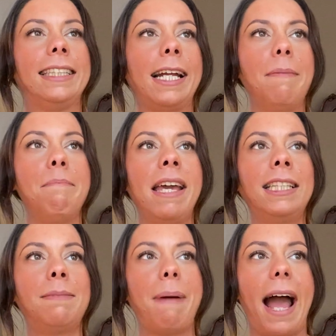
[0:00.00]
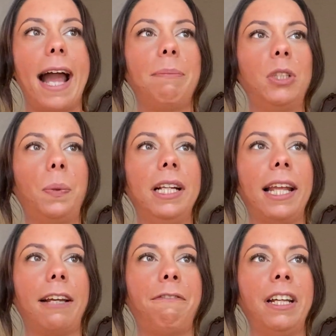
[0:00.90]
a mixed bag between
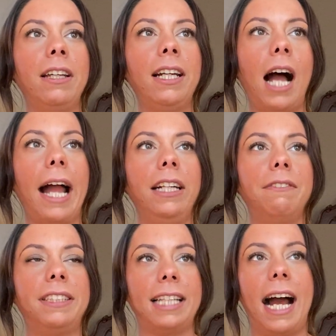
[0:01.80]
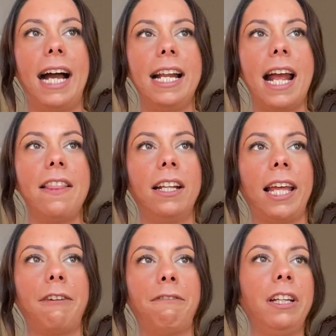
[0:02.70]
like feeling kind of sad and then
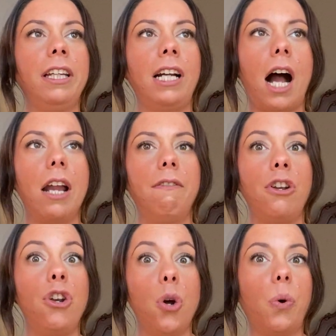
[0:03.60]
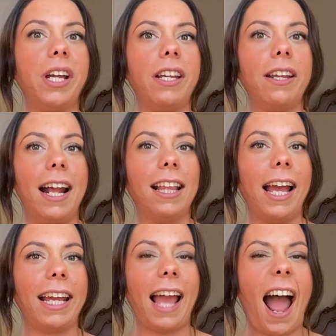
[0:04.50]
like feeling kind of annoyed and
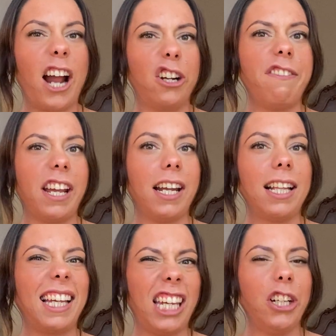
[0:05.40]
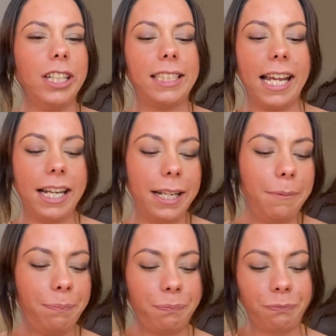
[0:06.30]
like aggravated, like irritated.